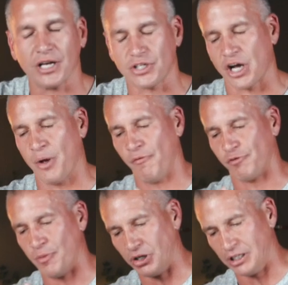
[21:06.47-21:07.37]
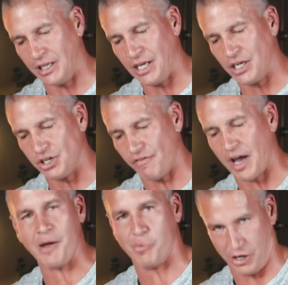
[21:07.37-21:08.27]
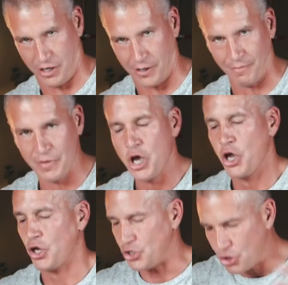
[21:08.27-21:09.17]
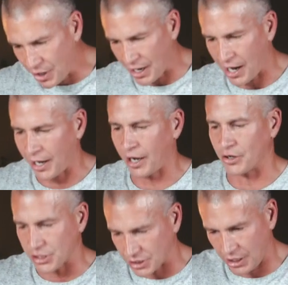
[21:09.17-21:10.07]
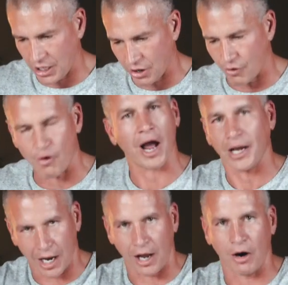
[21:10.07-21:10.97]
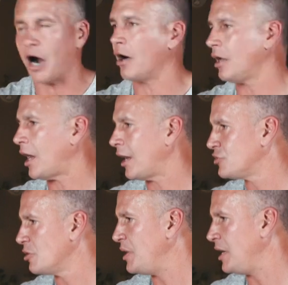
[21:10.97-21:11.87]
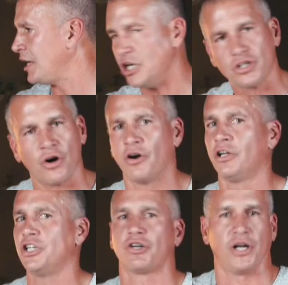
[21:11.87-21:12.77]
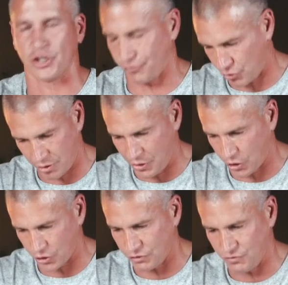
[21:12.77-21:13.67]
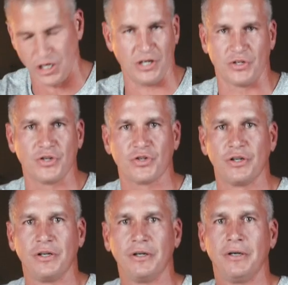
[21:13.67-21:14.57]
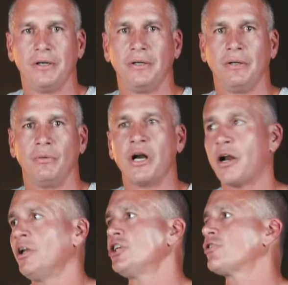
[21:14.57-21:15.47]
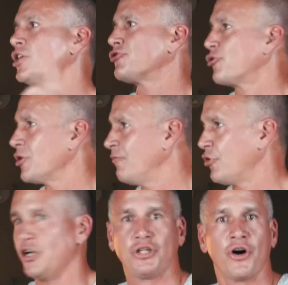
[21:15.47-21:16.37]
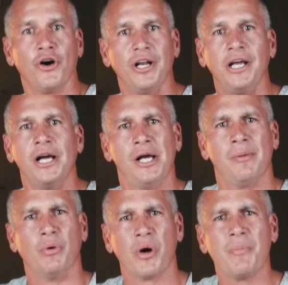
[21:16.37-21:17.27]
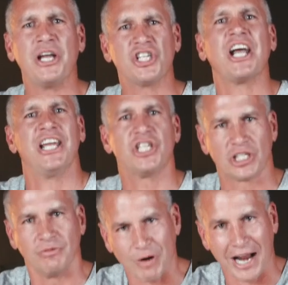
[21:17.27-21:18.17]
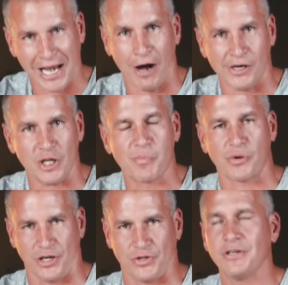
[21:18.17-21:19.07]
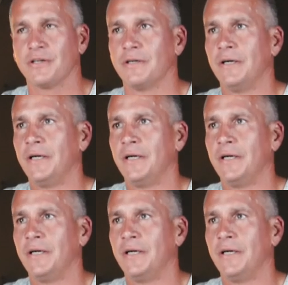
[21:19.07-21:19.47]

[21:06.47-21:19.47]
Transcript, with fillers: has come from the lineage of Abraham, you and I are sitting here right now. Our lives are being eternally transformed because of Jesus. We're not only transformed for eternity, but we're being changed right now in the present.